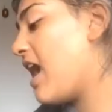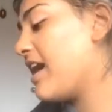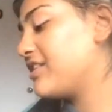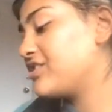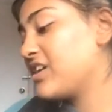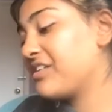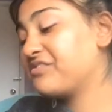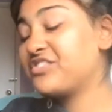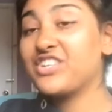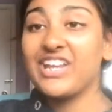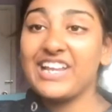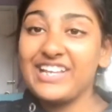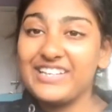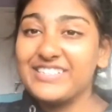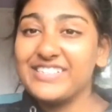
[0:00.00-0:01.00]
I actually have
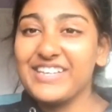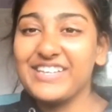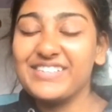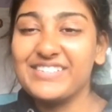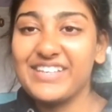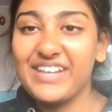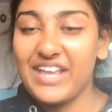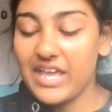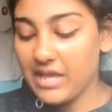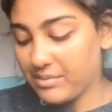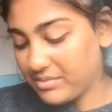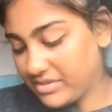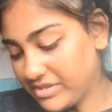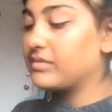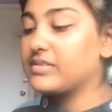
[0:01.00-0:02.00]
chili seeds in here,
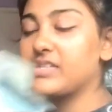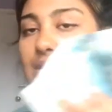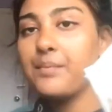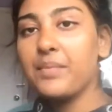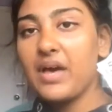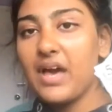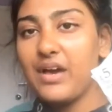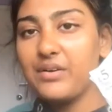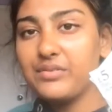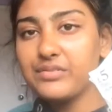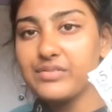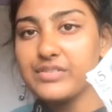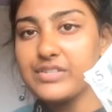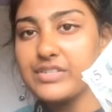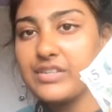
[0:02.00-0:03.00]
which is
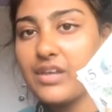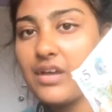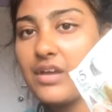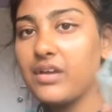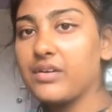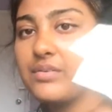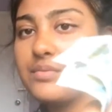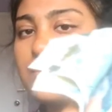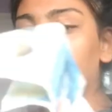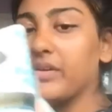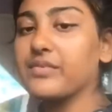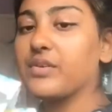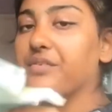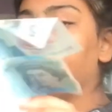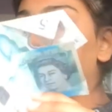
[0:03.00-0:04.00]
£10. Well, I've
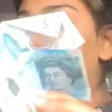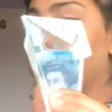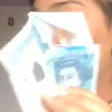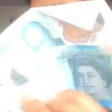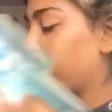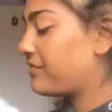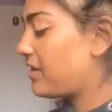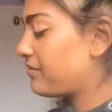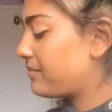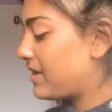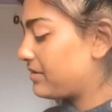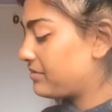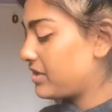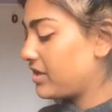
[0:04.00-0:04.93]
got two £5